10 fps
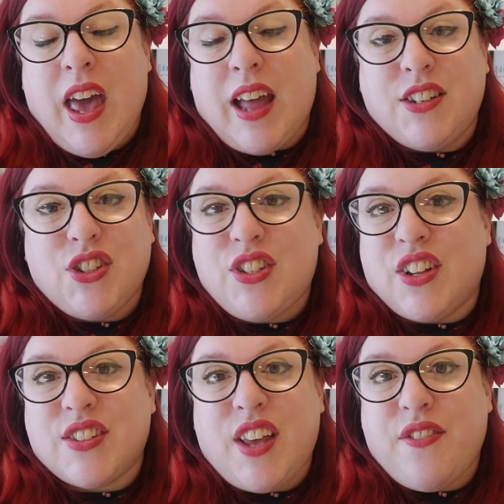And it just
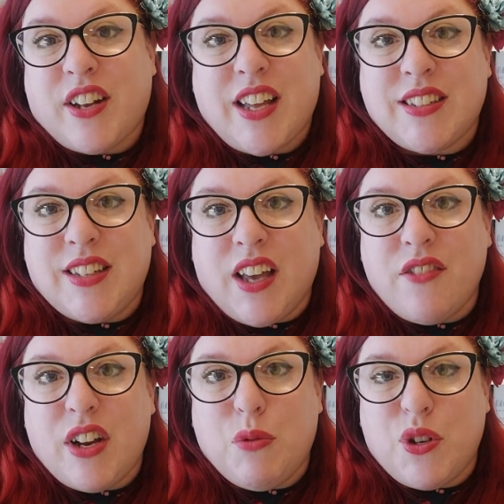looks so fantastic. I
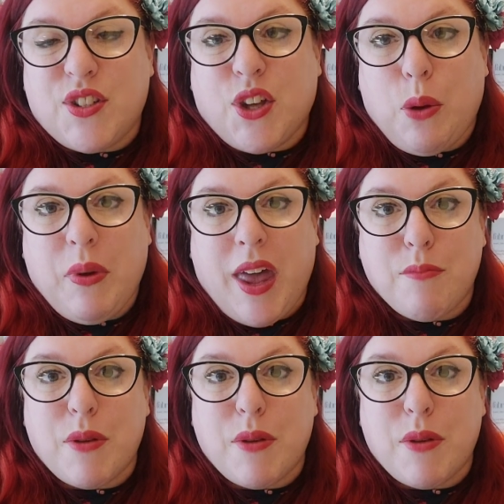really wanted to copy it.